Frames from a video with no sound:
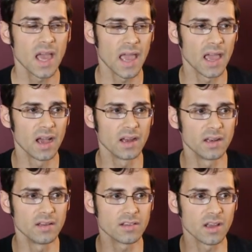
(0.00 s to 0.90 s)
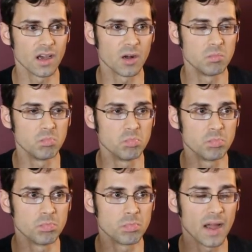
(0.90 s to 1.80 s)
And
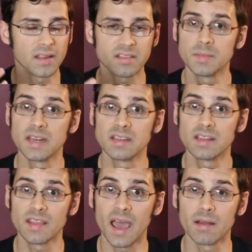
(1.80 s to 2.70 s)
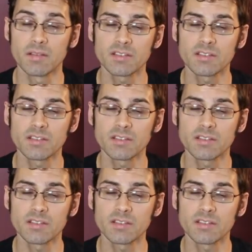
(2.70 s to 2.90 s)
I submitted to that.